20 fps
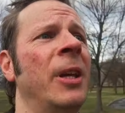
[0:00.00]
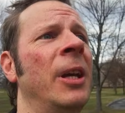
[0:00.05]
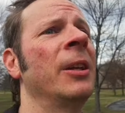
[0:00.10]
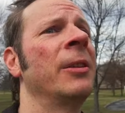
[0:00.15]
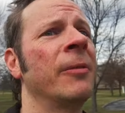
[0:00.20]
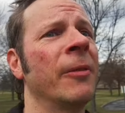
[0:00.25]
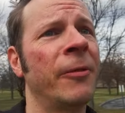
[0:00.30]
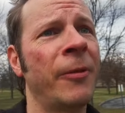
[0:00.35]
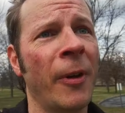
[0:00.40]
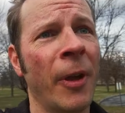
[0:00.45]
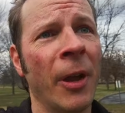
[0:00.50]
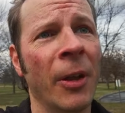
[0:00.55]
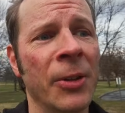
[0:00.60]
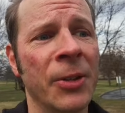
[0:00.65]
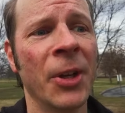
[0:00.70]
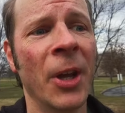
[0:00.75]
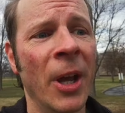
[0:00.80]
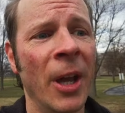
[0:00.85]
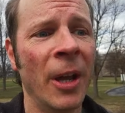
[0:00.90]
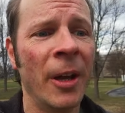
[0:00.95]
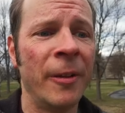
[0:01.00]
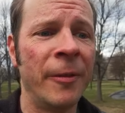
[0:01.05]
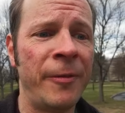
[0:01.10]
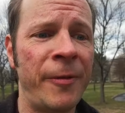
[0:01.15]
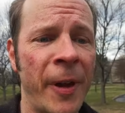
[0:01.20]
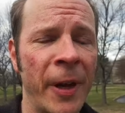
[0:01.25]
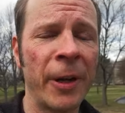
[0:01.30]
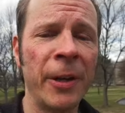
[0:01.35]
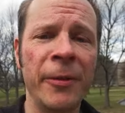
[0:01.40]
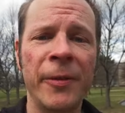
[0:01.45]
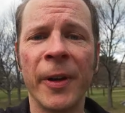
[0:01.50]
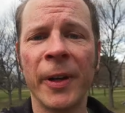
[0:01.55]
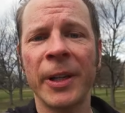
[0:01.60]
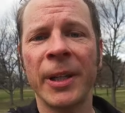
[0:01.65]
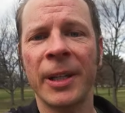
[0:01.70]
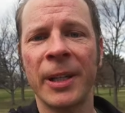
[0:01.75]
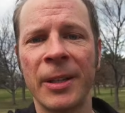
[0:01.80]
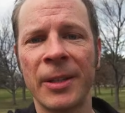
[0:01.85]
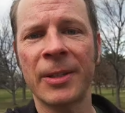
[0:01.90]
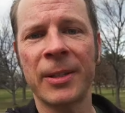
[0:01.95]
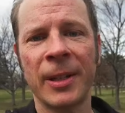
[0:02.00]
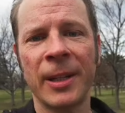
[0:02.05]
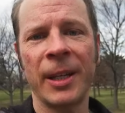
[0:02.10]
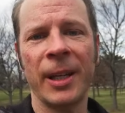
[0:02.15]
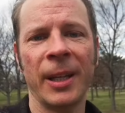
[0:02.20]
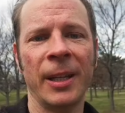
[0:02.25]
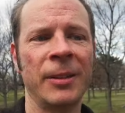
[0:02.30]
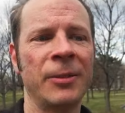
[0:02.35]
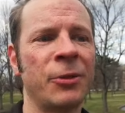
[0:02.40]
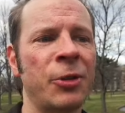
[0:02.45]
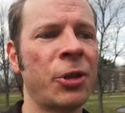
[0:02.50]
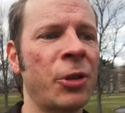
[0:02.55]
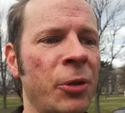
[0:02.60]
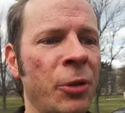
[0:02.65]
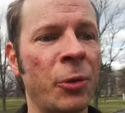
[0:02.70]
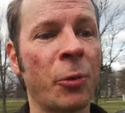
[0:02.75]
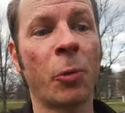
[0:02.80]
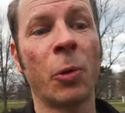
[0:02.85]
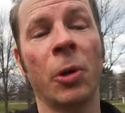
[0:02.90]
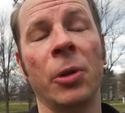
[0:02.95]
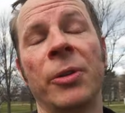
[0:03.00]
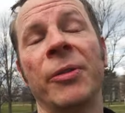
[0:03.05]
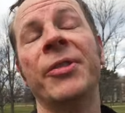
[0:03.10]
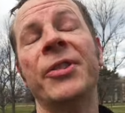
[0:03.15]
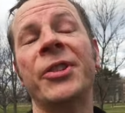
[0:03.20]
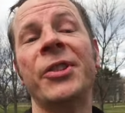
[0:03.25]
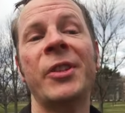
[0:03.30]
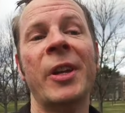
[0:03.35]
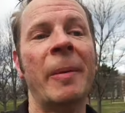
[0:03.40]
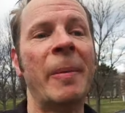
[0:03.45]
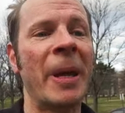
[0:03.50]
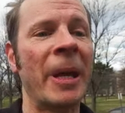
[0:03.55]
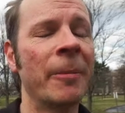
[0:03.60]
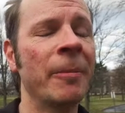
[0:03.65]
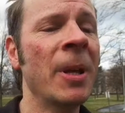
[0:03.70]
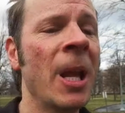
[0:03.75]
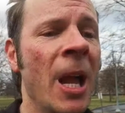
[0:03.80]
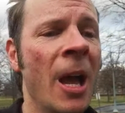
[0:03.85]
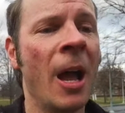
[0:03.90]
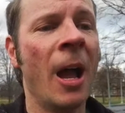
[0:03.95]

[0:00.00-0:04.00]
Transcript: It falls very, very easily into the world of stimming.